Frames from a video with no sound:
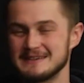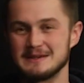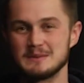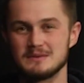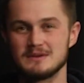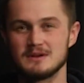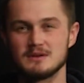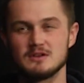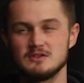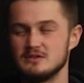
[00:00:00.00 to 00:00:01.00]
Yep.
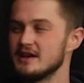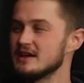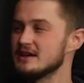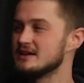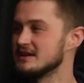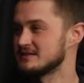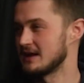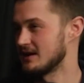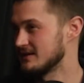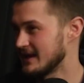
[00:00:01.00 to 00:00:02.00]
Could you take a guess
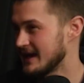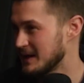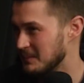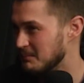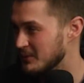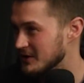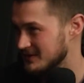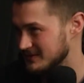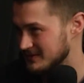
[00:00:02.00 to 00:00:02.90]
out of that book of